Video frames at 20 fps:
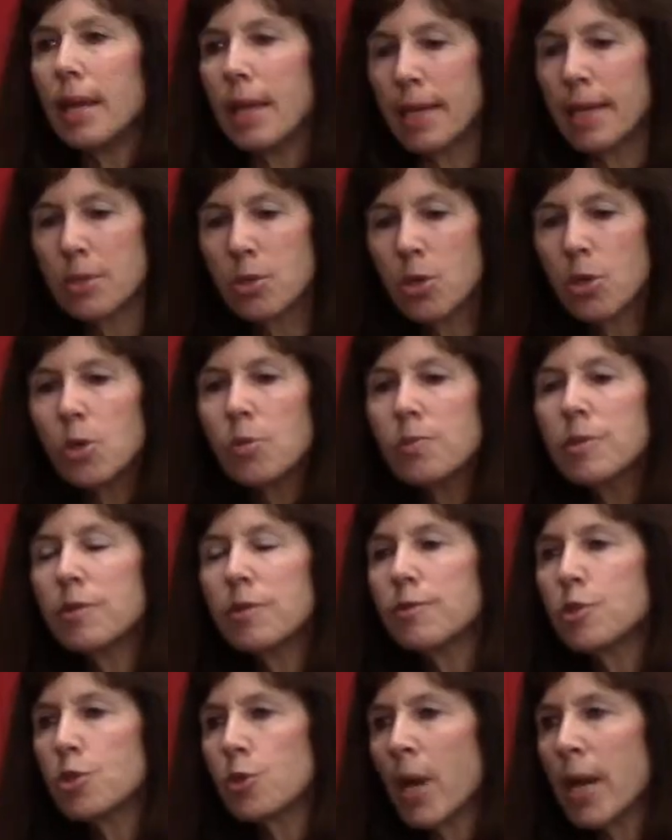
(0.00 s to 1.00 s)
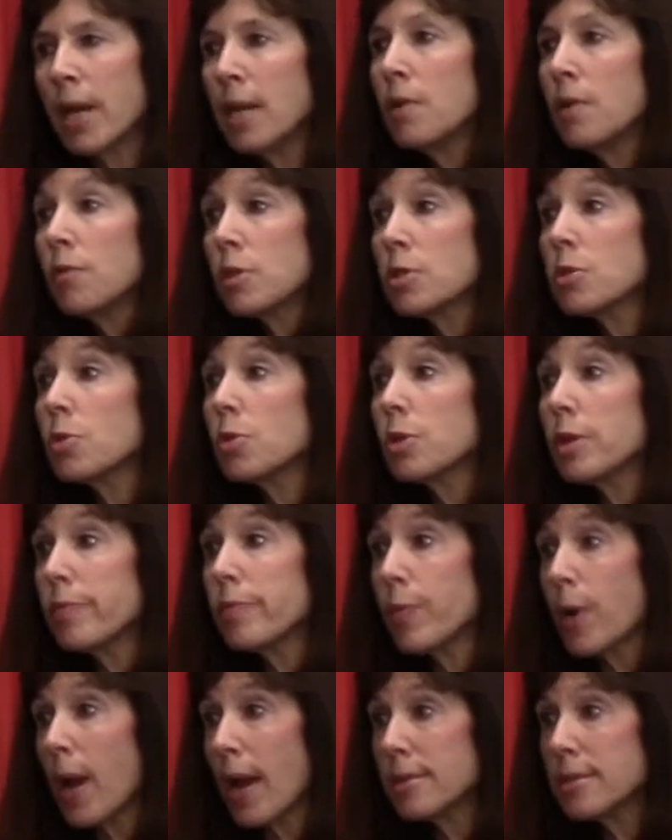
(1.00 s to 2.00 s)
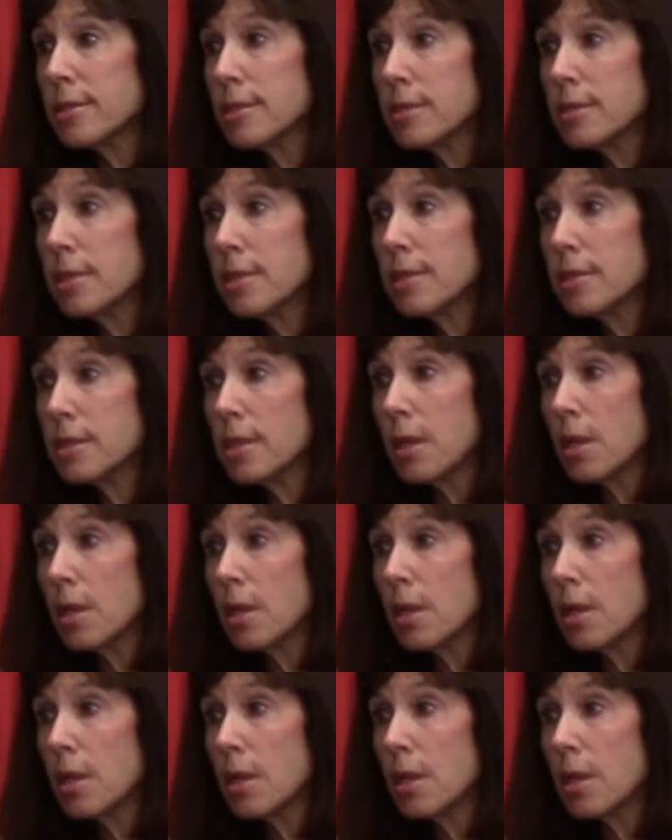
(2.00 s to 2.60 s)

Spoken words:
In terms of training restorative practices,